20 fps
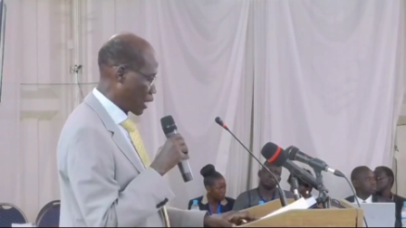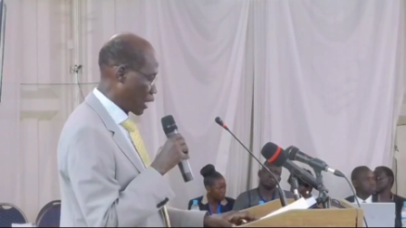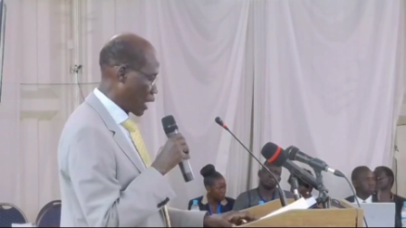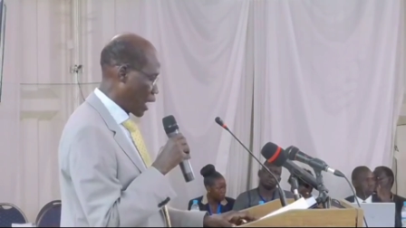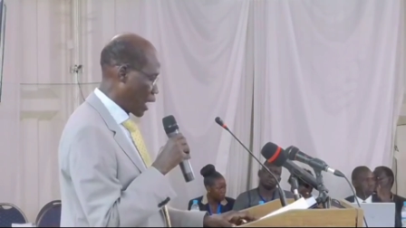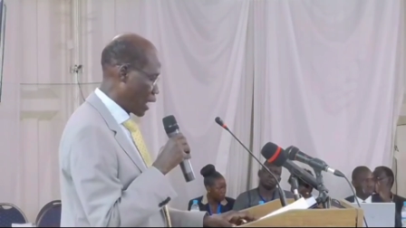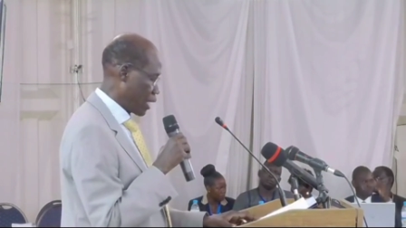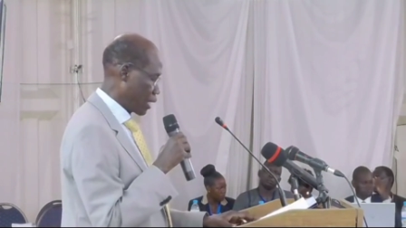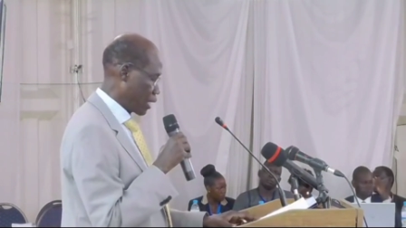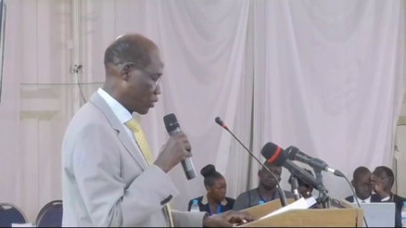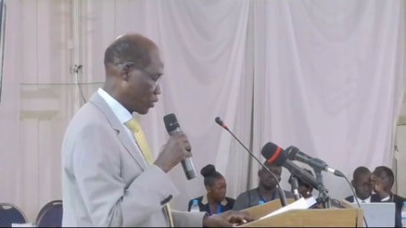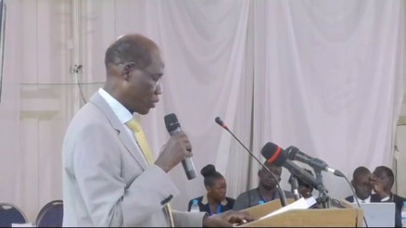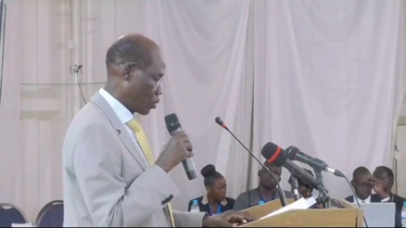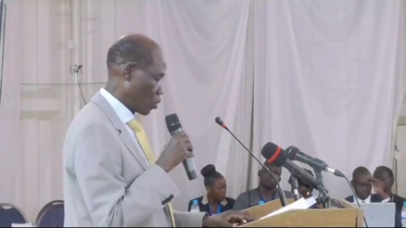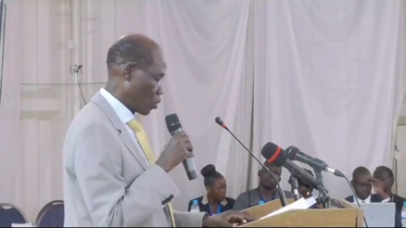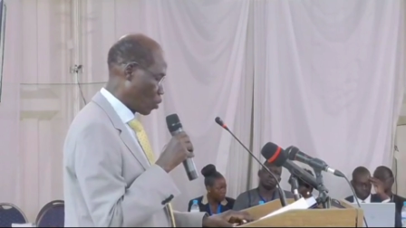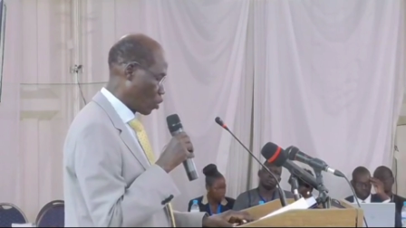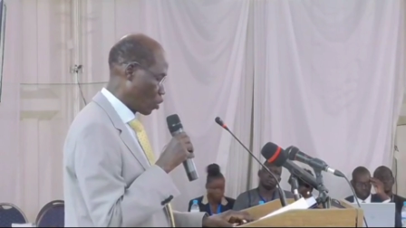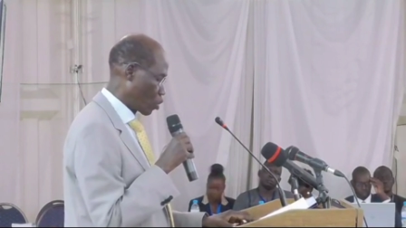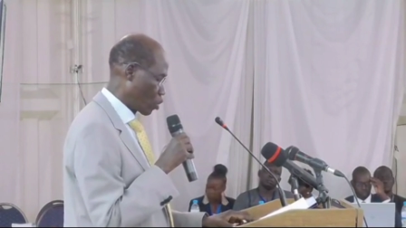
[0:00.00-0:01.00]
a lecture
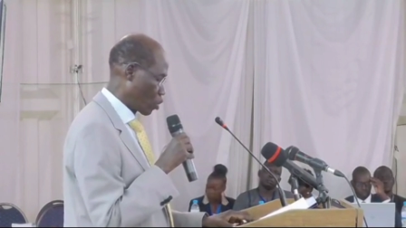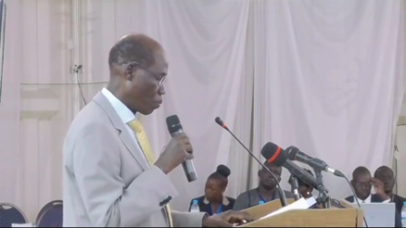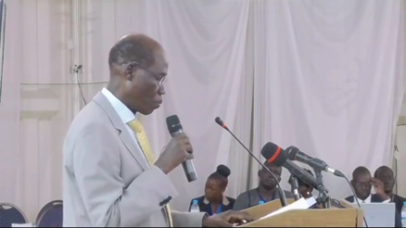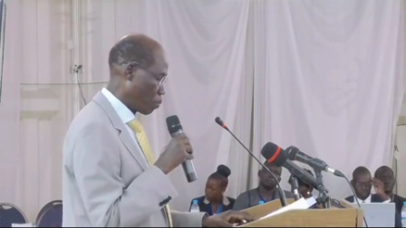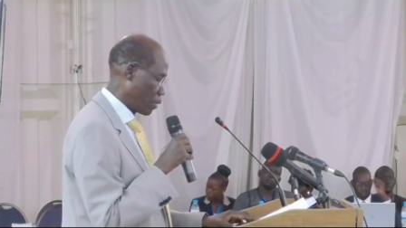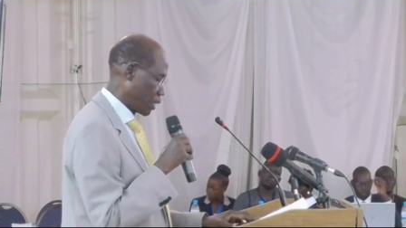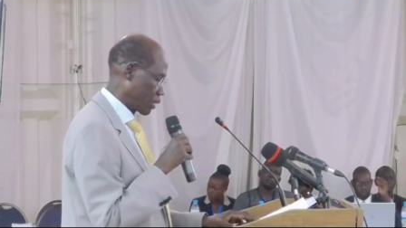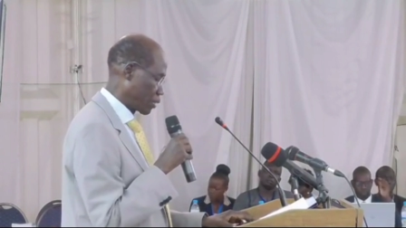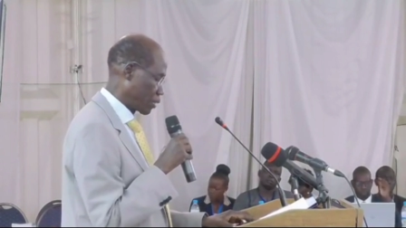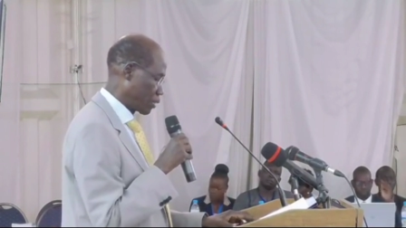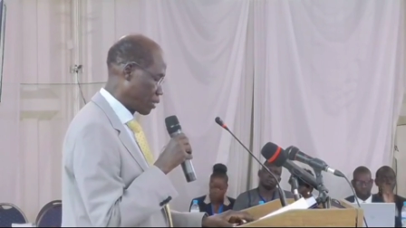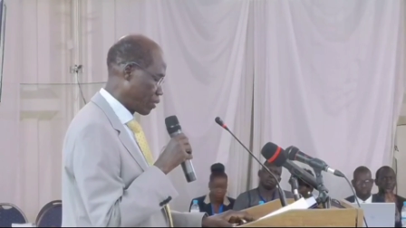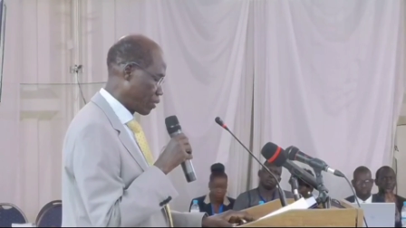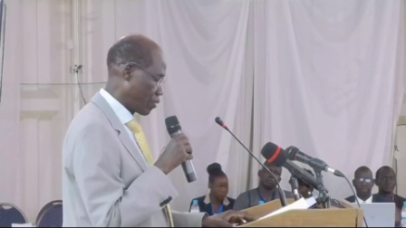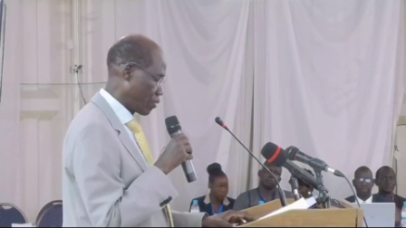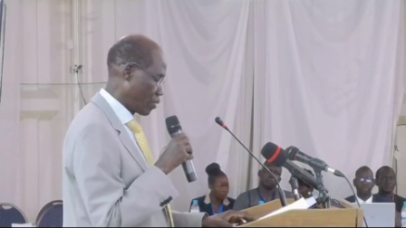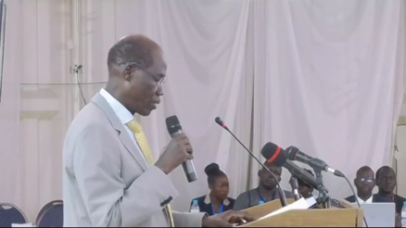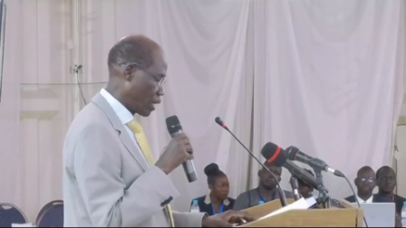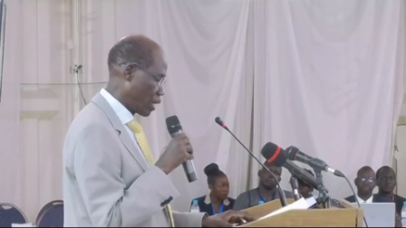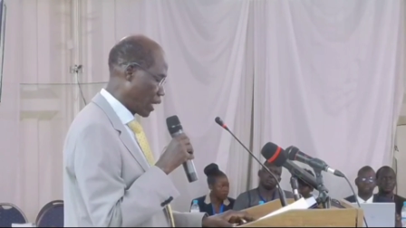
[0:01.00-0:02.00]
hall complex
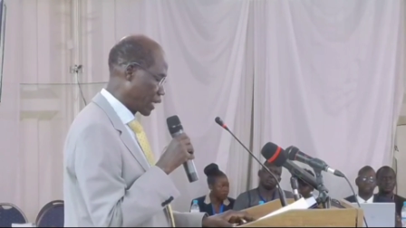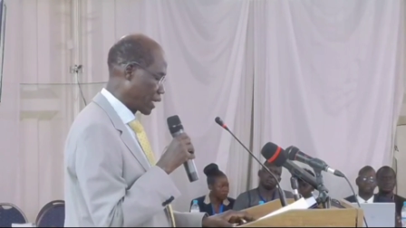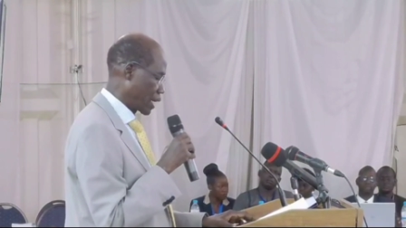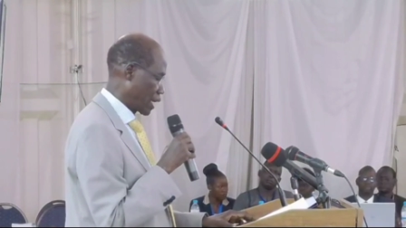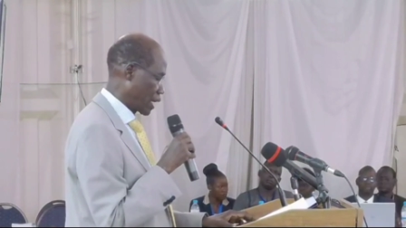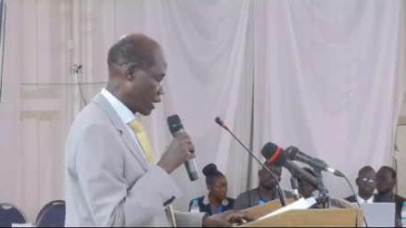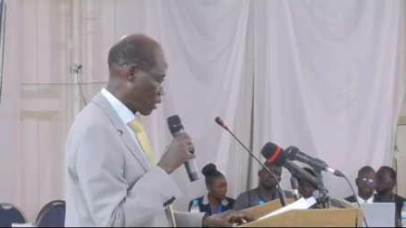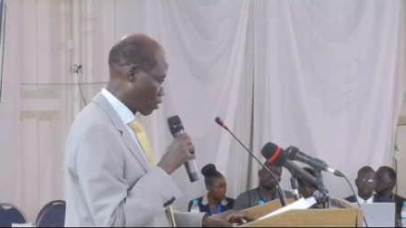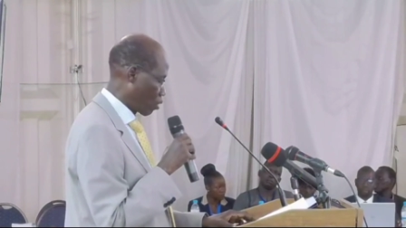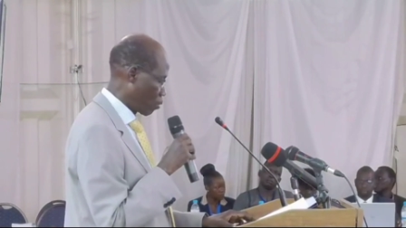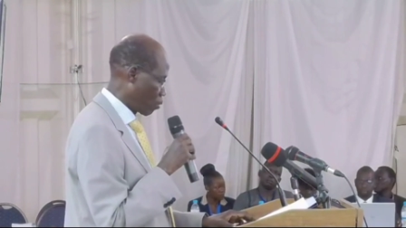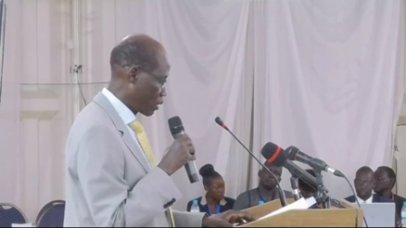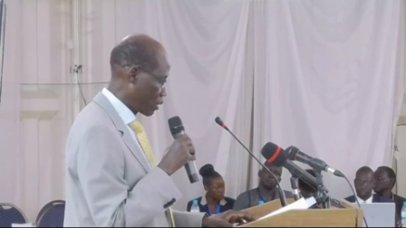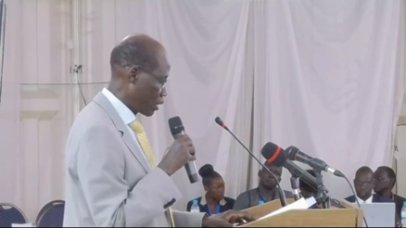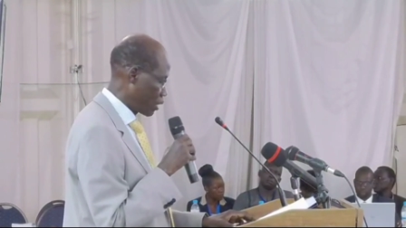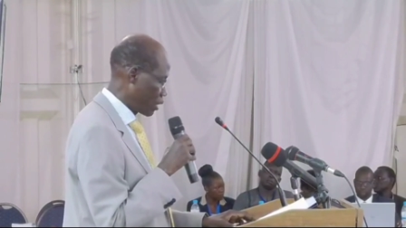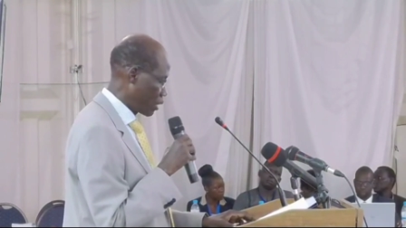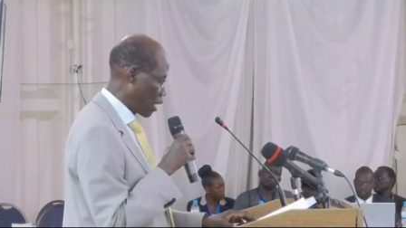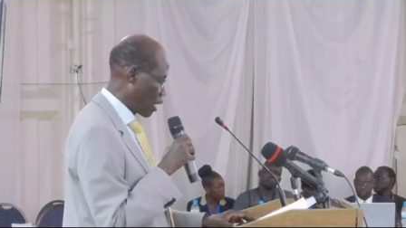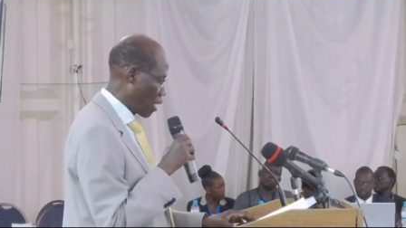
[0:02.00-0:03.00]
that can accommodate